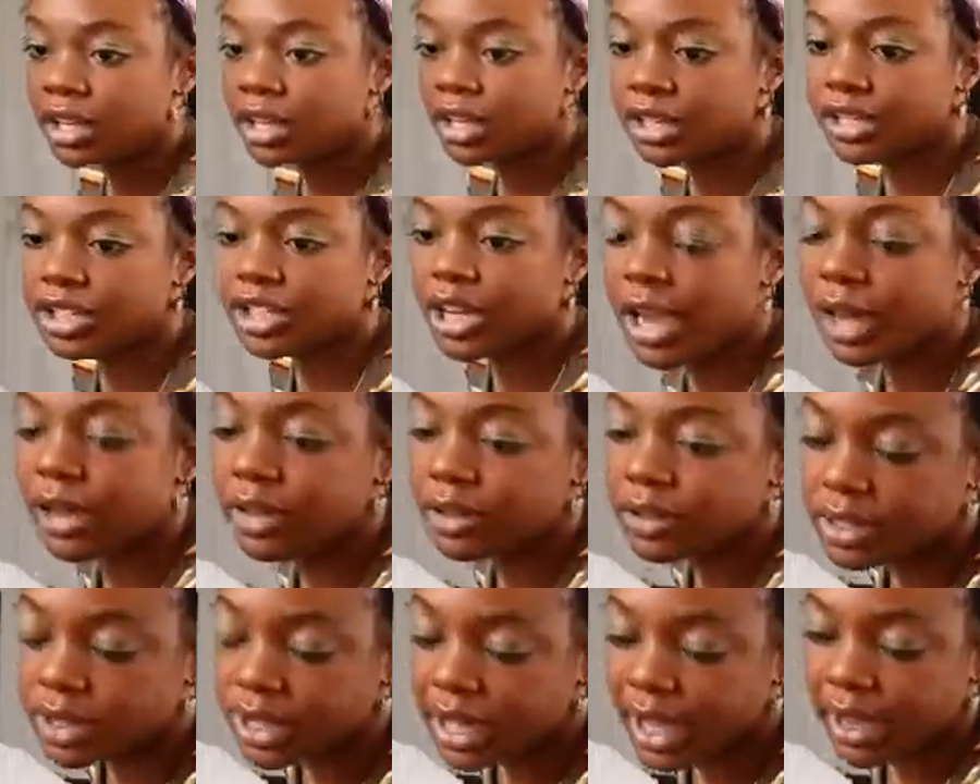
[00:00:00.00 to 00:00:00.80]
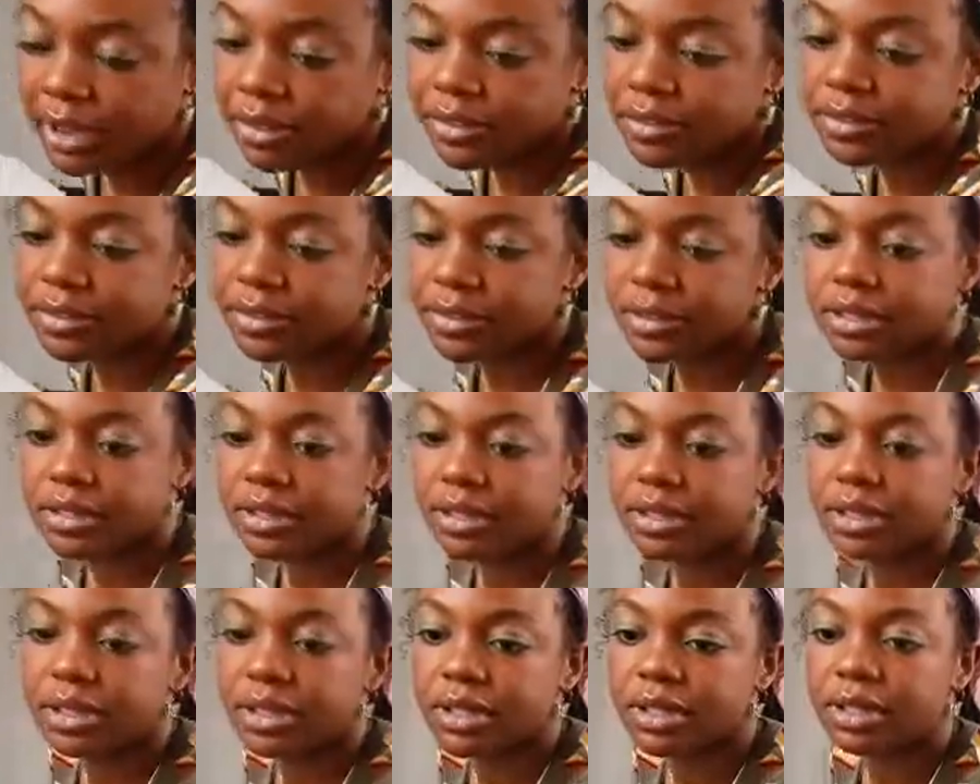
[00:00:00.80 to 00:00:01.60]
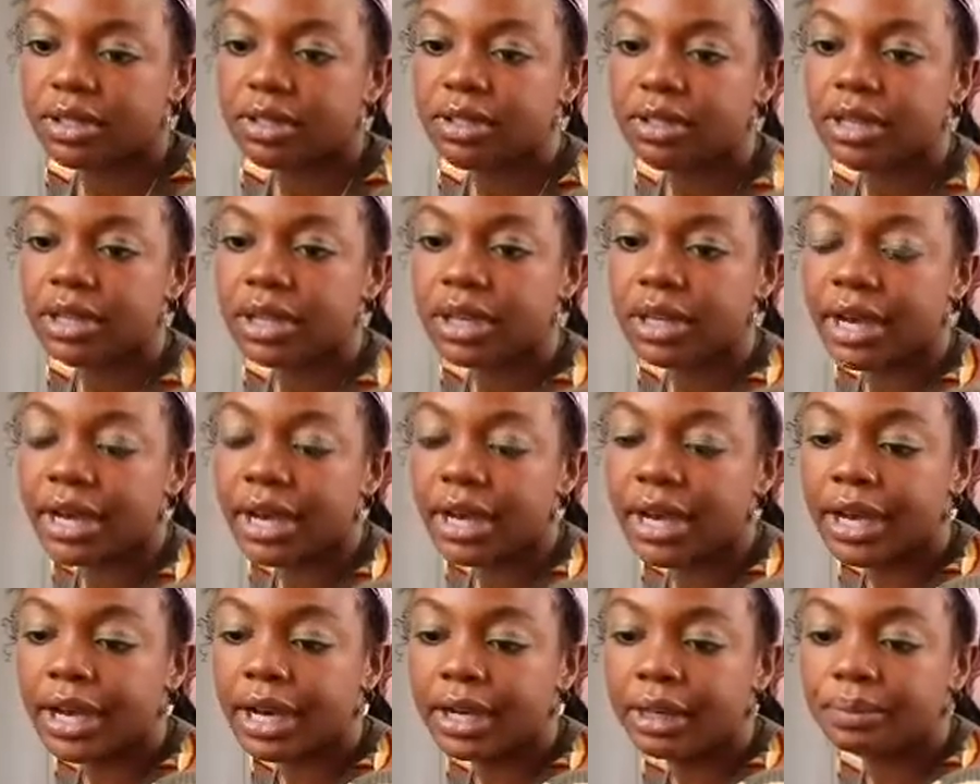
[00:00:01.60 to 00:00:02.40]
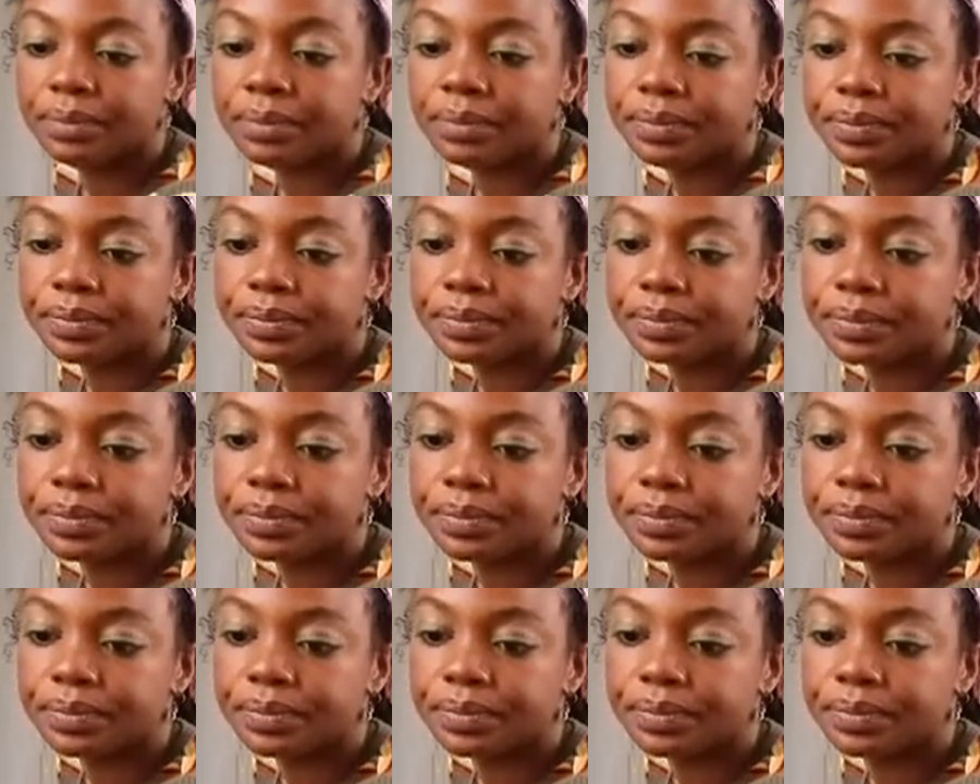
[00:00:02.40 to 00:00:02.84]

a child's life. Kind